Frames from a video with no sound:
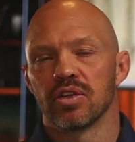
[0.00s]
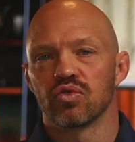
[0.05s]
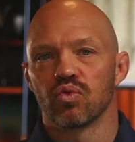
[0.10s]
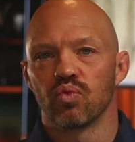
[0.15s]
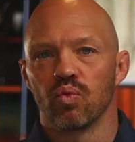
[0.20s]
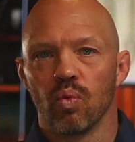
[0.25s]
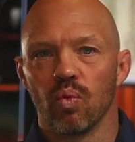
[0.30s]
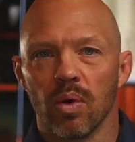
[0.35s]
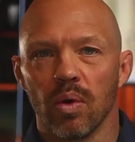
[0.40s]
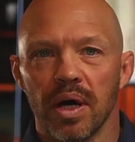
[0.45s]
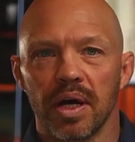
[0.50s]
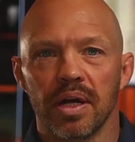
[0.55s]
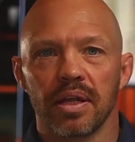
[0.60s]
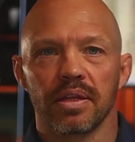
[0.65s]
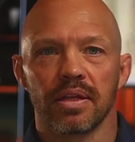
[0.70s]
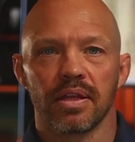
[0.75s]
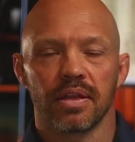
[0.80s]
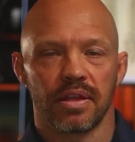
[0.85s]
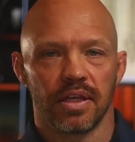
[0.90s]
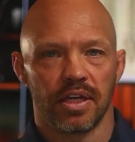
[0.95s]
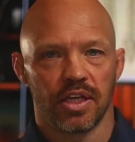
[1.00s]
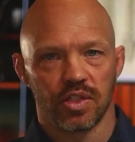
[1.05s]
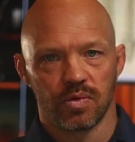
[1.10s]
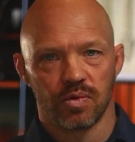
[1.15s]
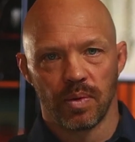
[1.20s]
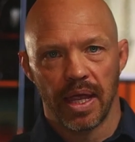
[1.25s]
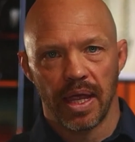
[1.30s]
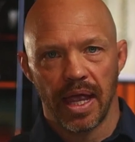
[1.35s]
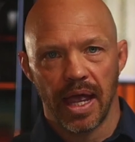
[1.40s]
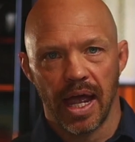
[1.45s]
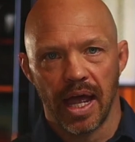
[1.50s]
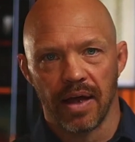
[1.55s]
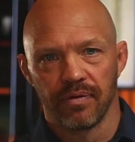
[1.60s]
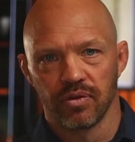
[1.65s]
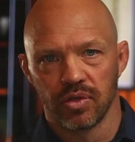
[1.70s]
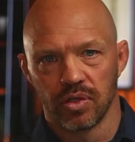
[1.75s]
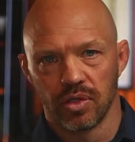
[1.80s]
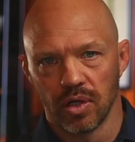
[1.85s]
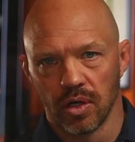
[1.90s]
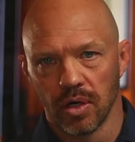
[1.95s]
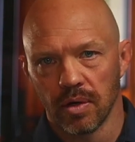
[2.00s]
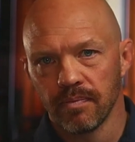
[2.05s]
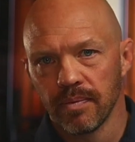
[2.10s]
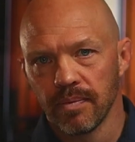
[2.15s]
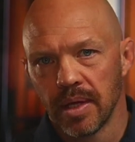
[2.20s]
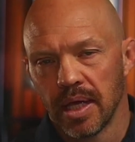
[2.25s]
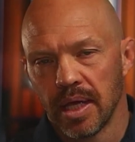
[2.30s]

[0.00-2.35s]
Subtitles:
is one of the things we have to know,